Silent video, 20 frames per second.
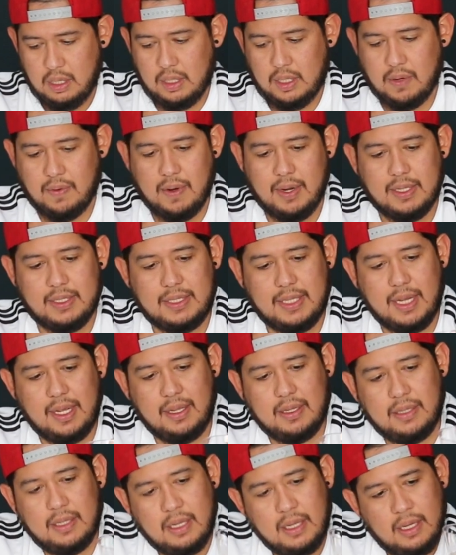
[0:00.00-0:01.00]
You can already
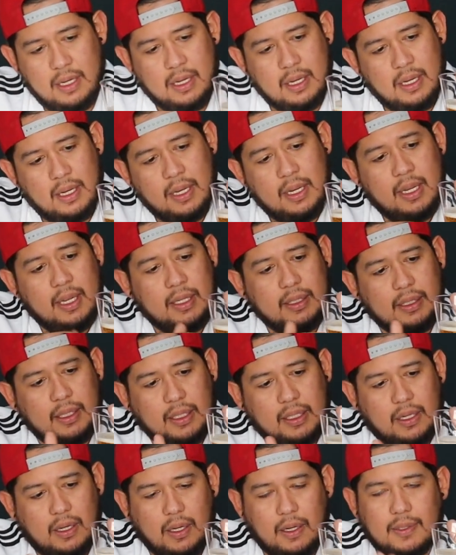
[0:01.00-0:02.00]
tell
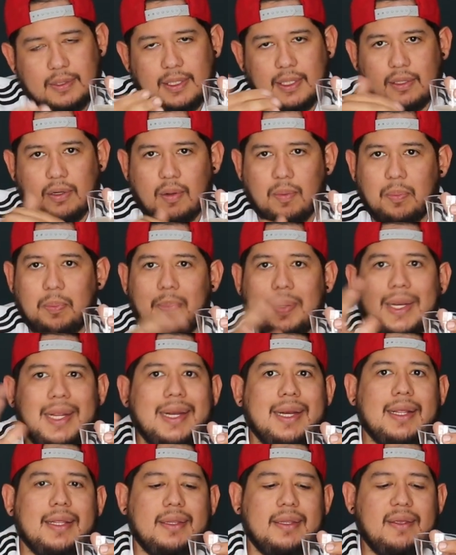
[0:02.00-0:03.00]
the colors are
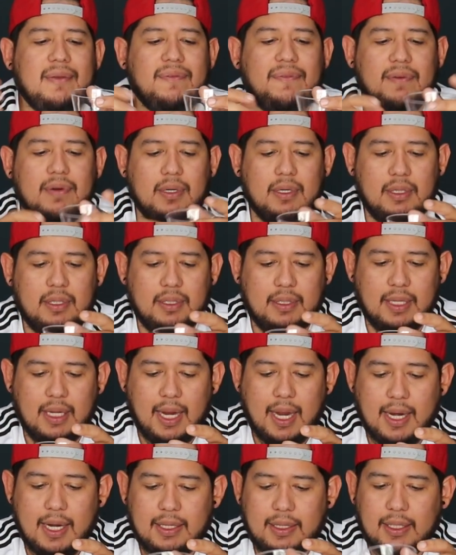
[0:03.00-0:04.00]
completely different than
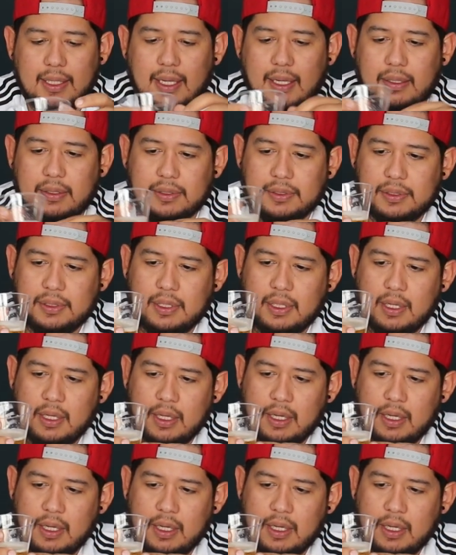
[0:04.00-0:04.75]
anything else